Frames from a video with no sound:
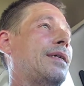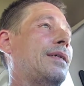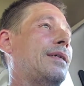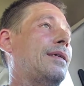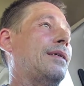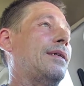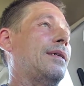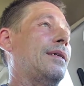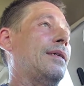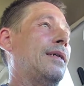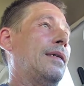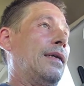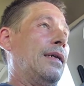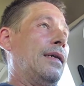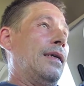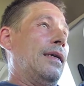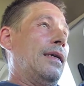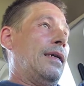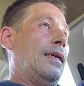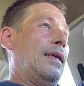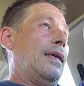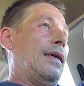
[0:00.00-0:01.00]
agenda
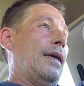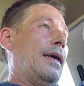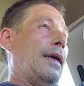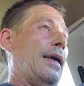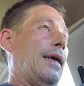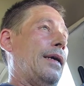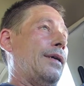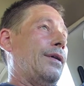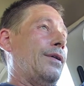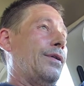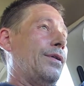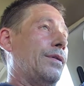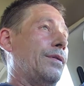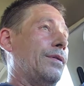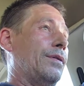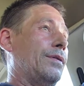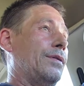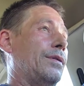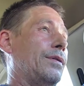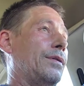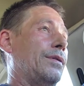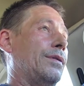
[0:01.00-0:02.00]
and
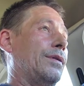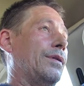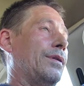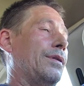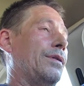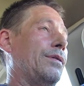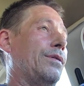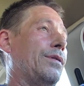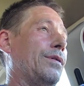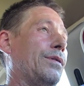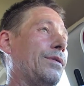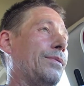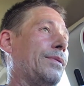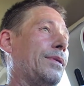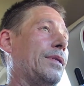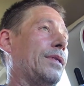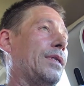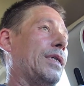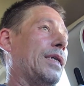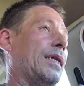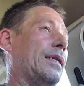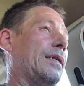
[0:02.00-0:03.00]
Google or YouTube's
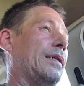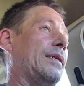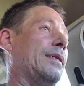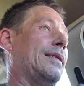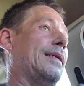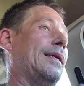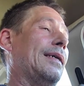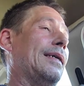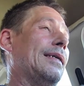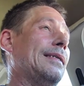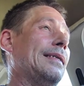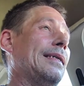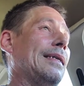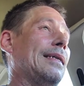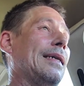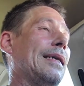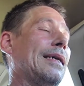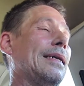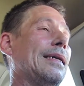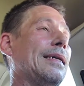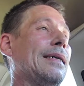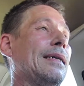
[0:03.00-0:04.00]
agenda does
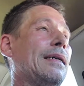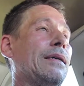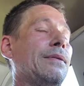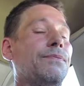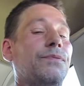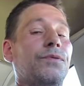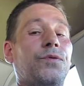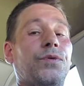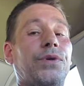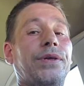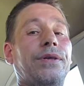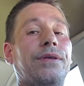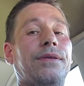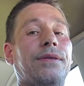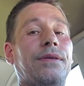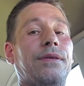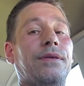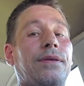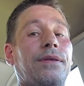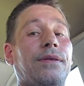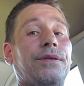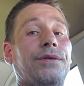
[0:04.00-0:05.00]
line up with
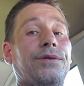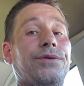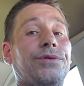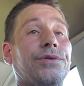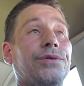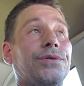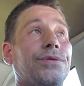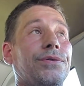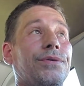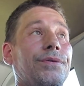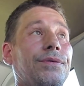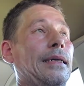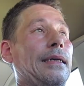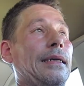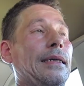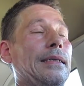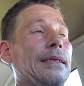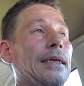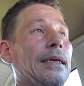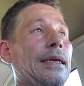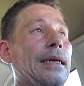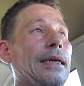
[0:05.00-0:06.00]
the truth.
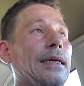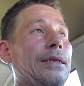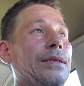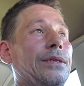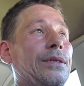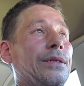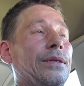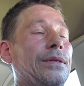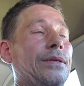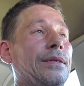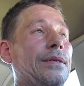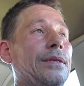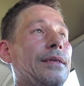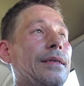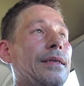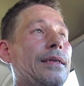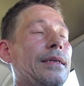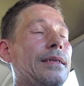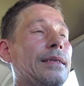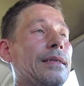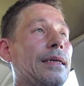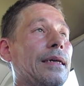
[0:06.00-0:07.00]
It's occasional
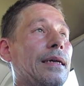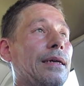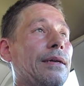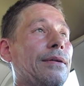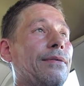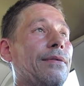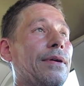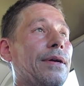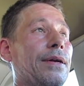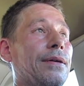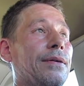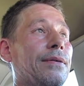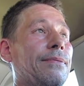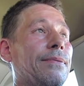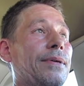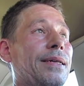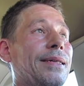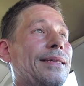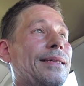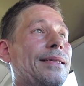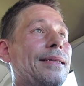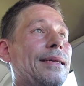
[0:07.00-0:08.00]
and it's kind of rare,
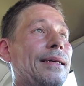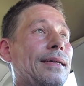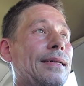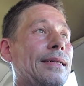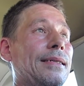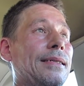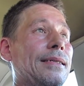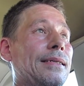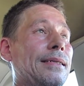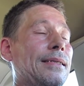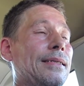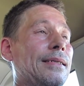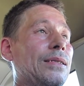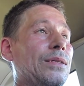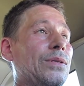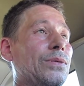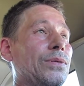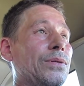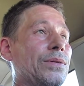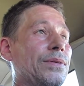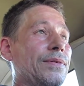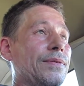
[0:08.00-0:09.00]
but it does
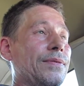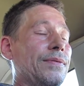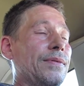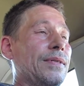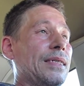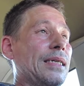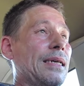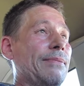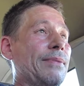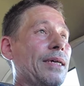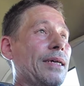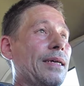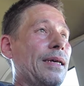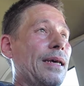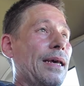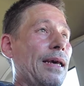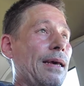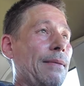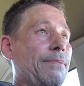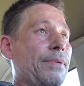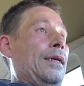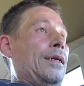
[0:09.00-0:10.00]
sort of semi
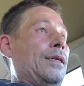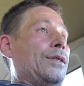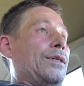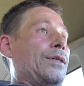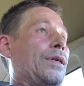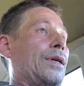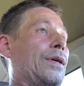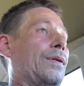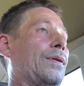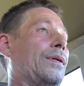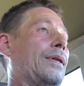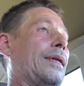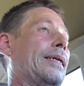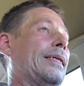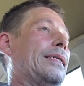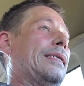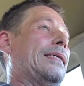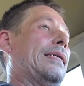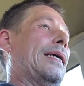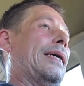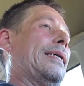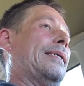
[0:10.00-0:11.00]
happen. So let's
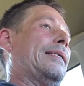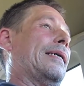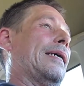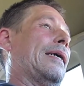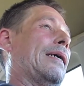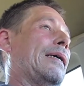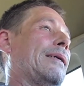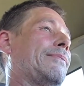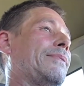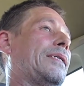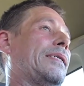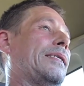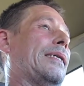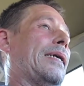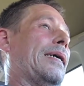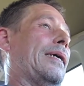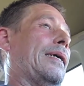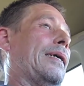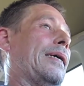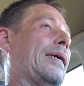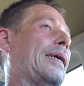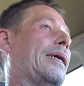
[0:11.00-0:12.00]
say Tom's
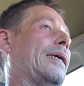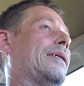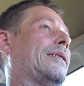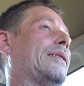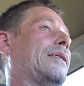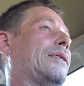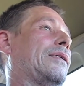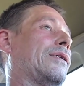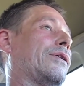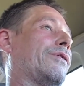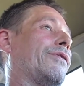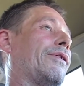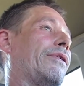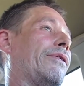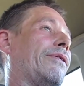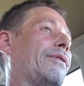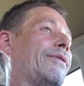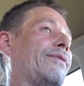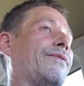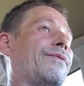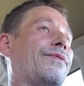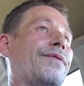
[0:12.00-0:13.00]
Steakhouse is a
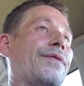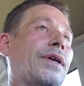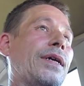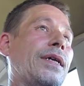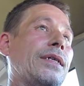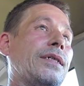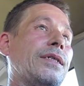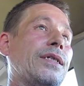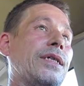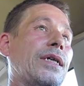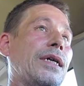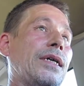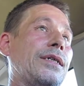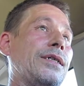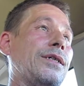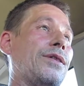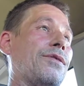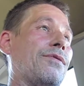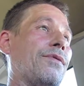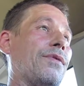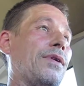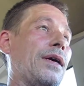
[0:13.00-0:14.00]
growing franchise
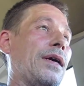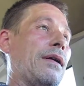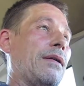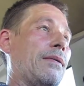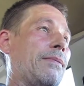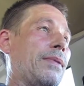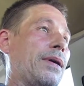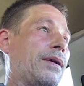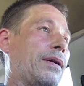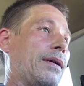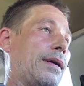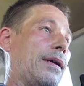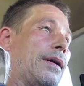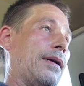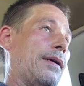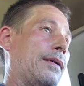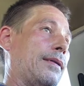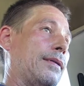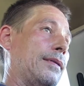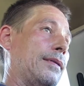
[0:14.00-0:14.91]
throughout America,